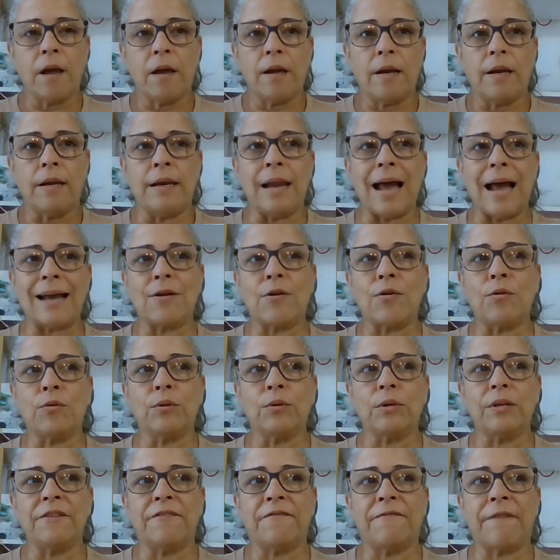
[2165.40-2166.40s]
not
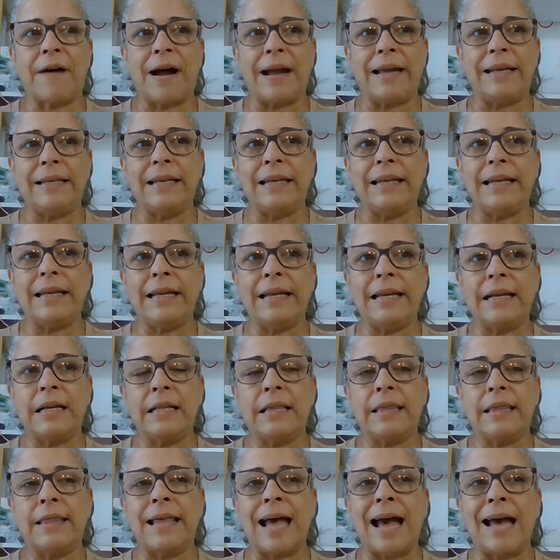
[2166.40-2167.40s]
only finding
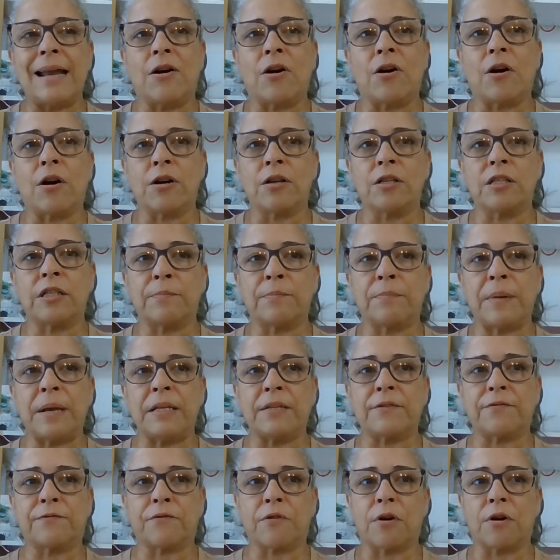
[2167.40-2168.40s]
that heart
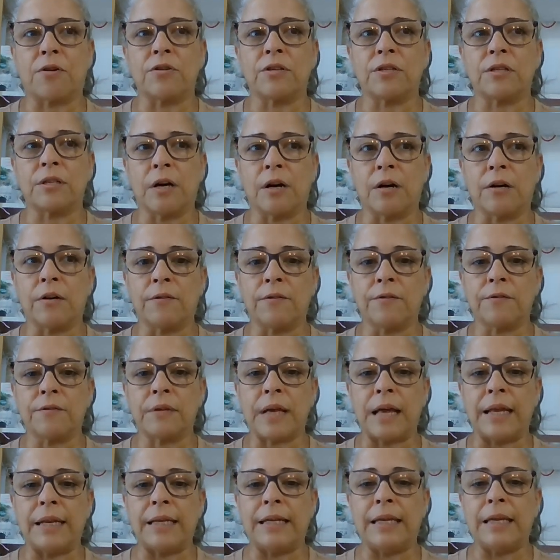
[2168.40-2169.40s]
space for ourselves
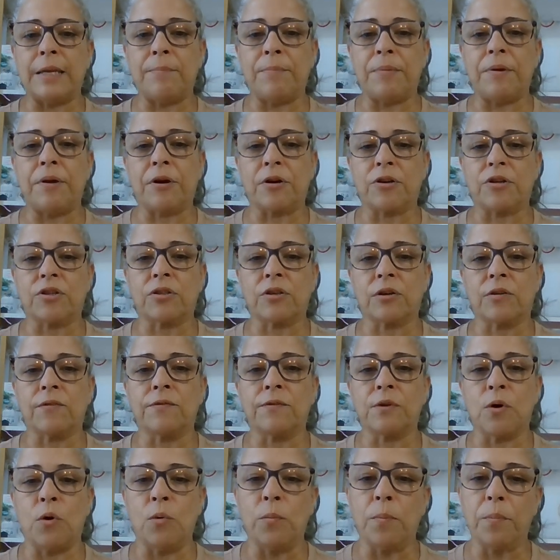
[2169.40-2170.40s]
and keeping ourselves
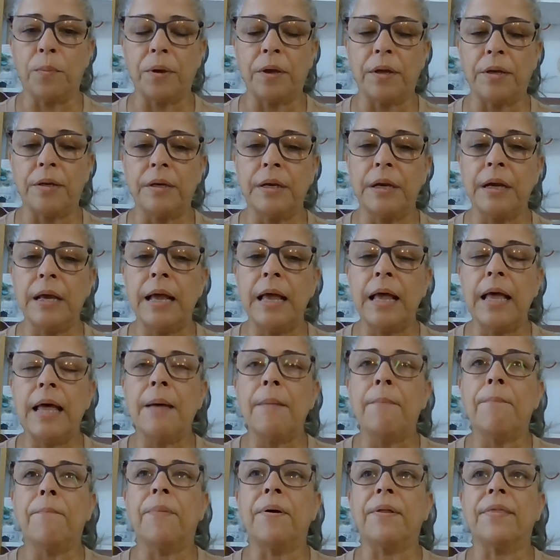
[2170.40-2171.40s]
open,
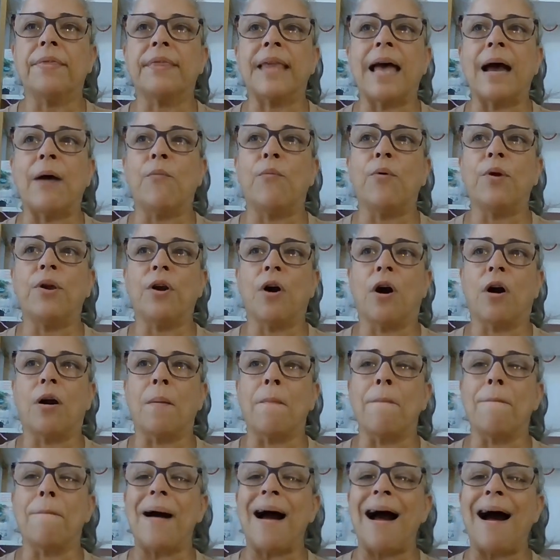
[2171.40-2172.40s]
but that we are
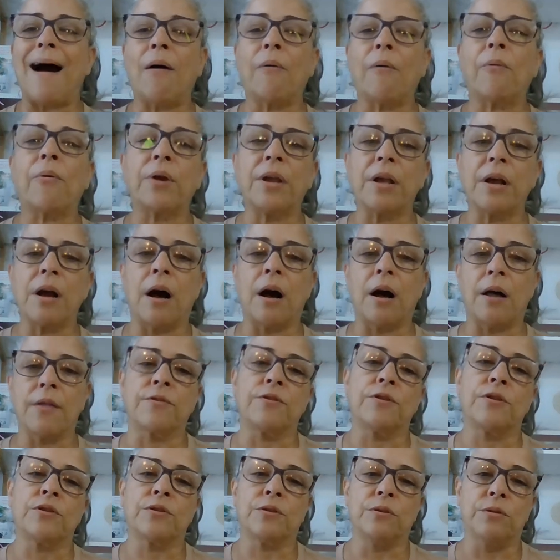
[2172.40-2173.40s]
empowering
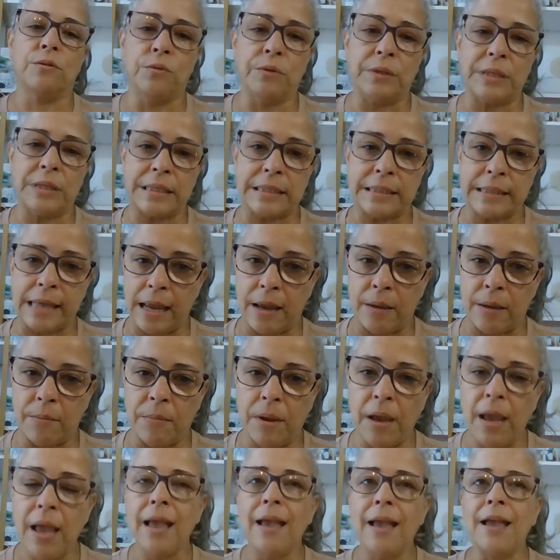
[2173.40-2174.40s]
others to do the same.
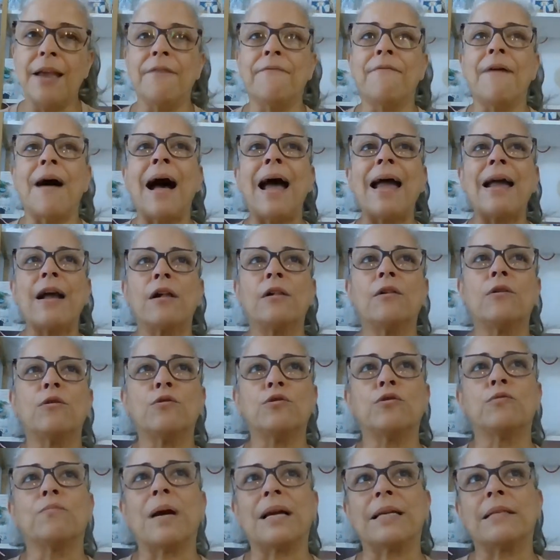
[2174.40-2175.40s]
If I
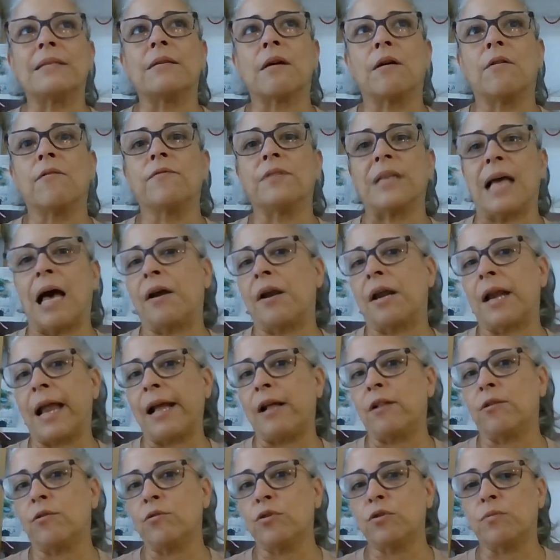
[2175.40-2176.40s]
close myself down and I
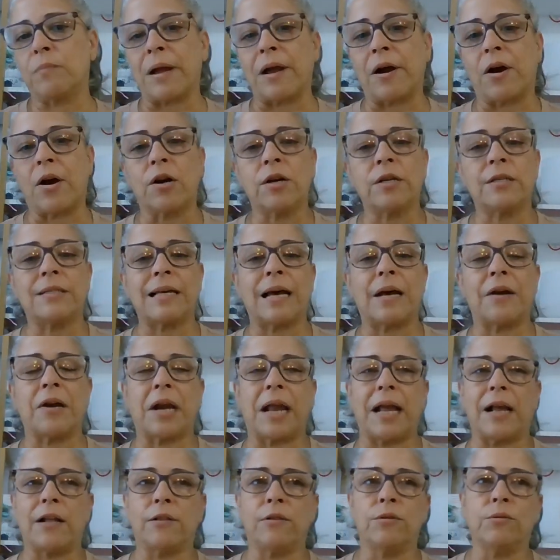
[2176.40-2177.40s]
close my heart down and
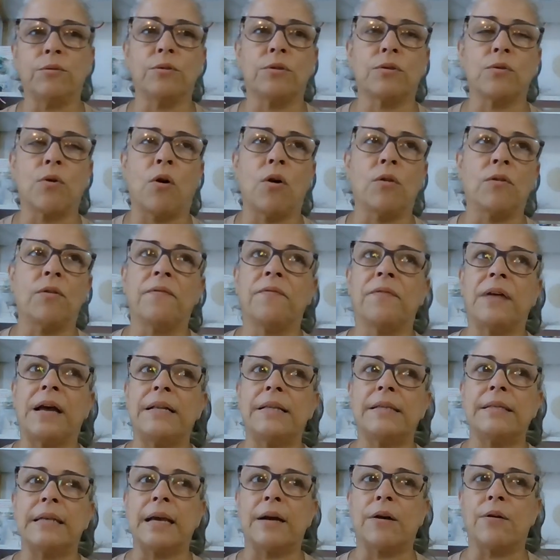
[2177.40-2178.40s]
I close all of that
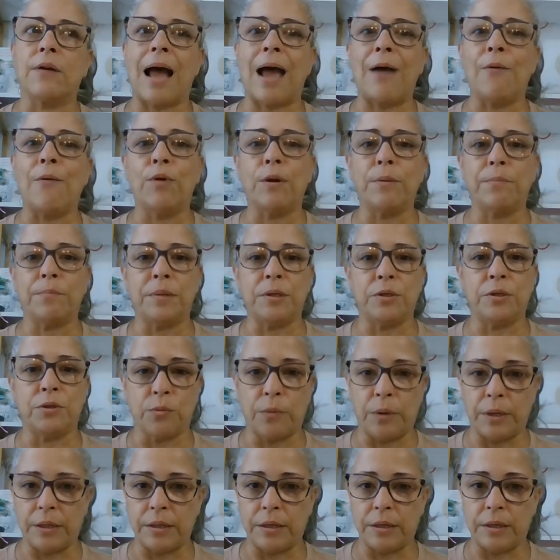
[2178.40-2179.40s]
down, I wouldn't be
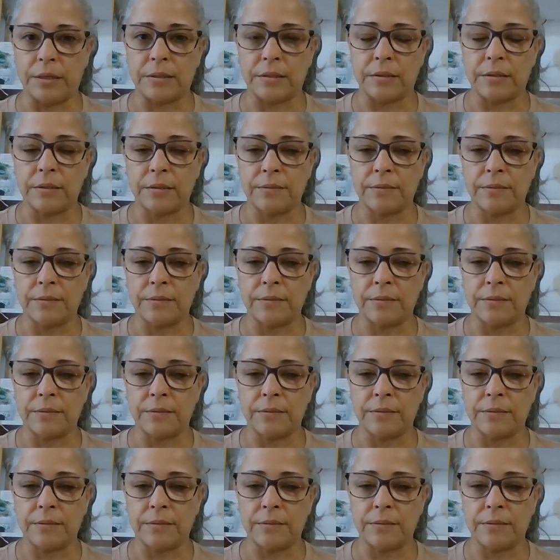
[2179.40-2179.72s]
doing this.